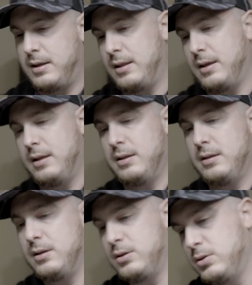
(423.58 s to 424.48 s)
and
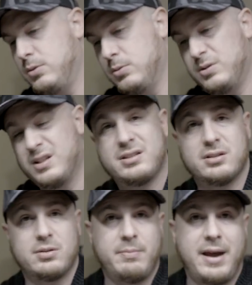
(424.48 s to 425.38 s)
then this
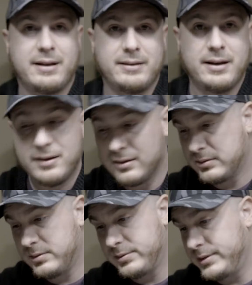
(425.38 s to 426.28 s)
is magnetic,
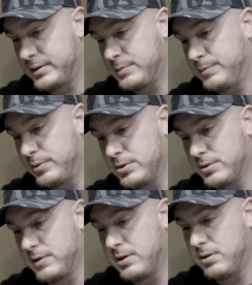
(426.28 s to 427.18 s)
so just push
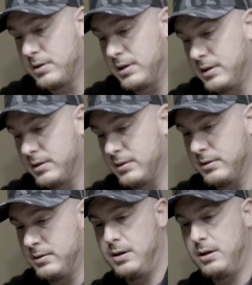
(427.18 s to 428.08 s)
it right on
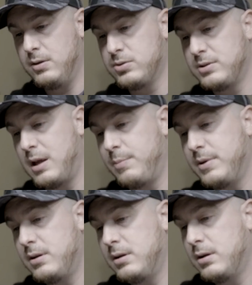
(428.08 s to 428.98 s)
there and it'll snap
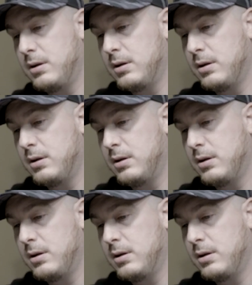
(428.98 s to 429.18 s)
in.